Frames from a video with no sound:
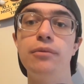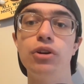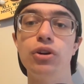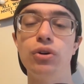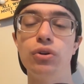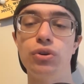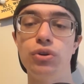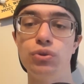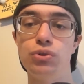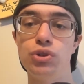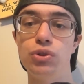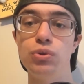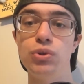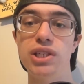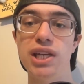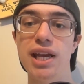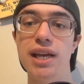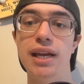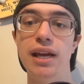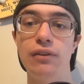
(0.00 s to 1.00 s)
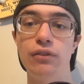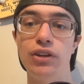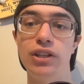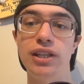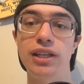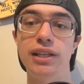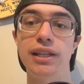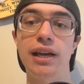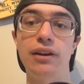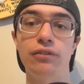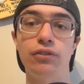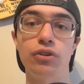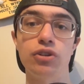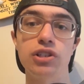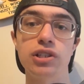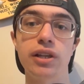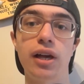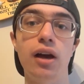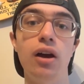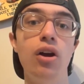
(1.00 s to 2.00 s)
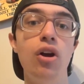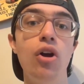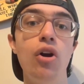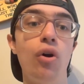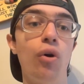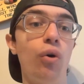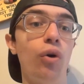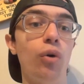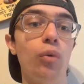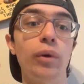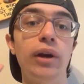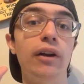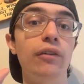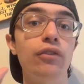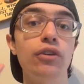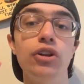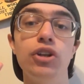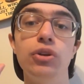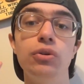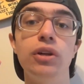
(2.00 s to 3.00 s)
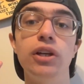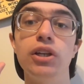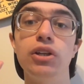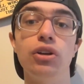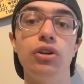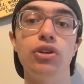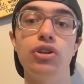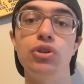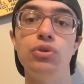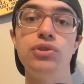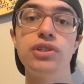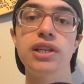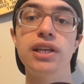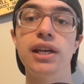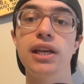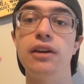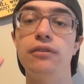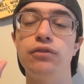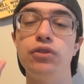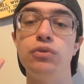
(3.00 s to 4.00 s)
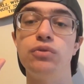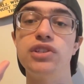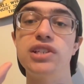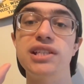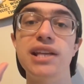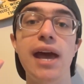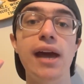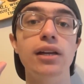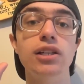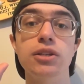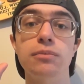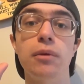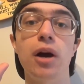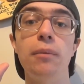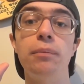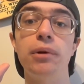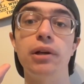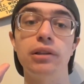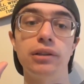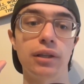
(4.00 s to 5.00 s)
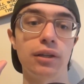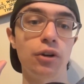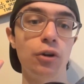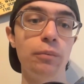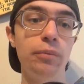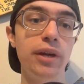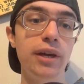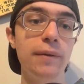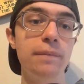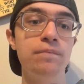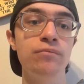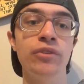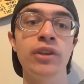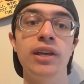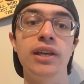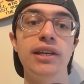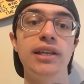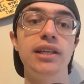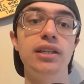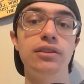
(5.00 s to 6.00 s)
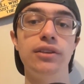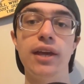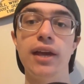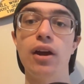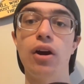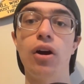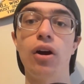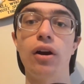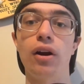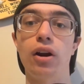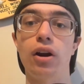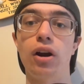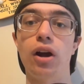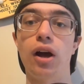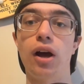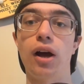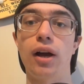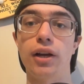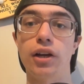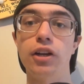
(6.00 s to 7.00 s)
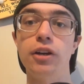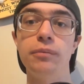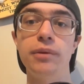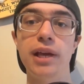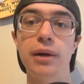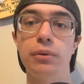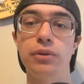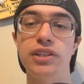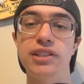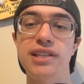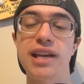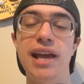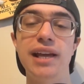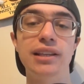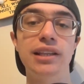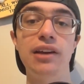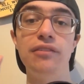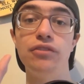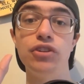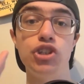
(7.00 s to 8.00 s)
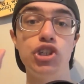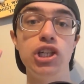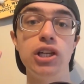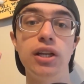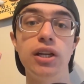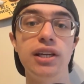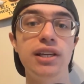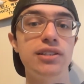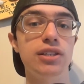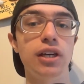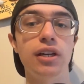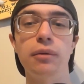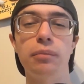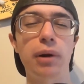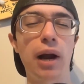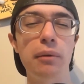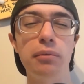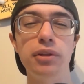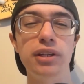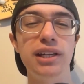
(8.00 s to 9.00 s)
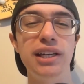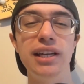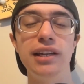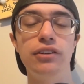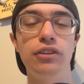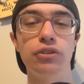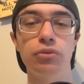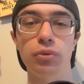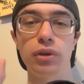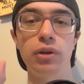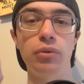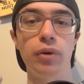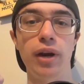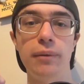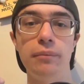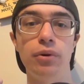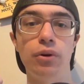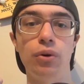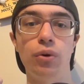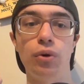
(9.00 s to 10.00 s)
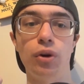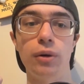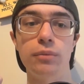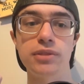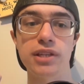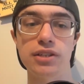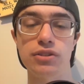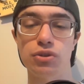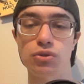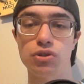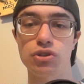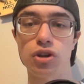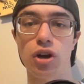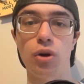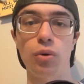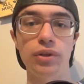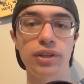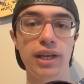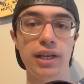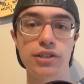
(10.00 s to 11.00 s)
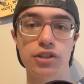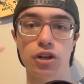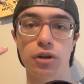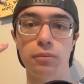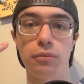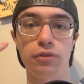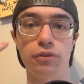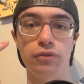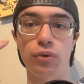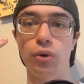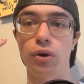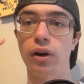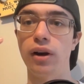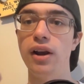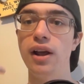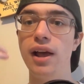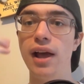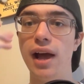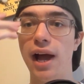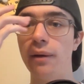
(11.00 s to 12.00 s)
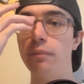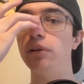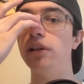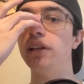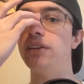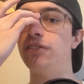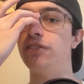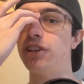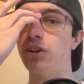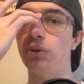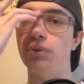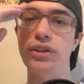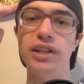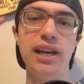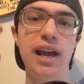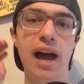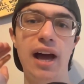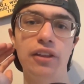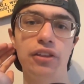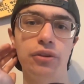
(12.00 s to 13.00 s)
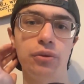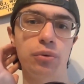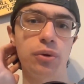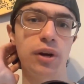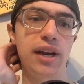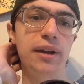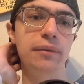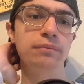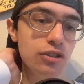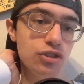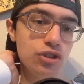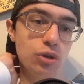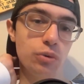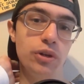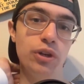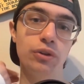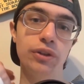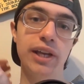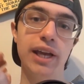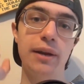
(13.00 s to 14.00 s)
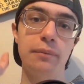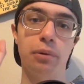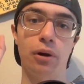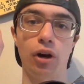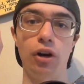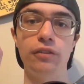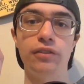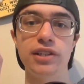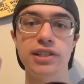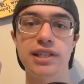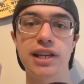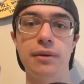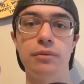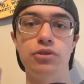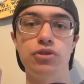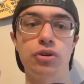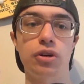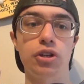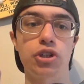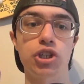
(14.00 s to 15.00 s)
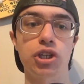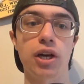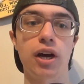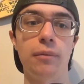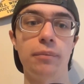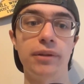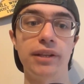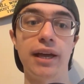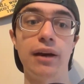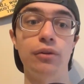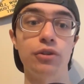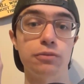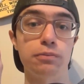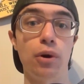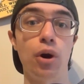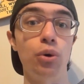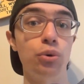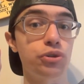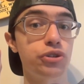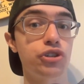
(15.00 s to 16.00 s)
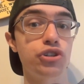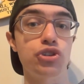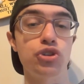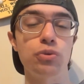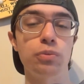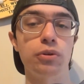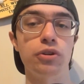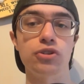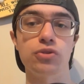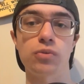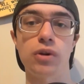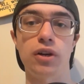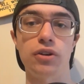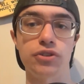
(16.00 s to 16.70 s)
Goku to take everything in that first slot, or whatever unit you're using. If you've stacked them up a little bit, they are going to be able to tank that. Vegeta, he's going to probably need 3 rainbow orbs, as you saw with that turn before. I believe he only got 3, so he only had part of his damage reduction up, and that was post-super as well,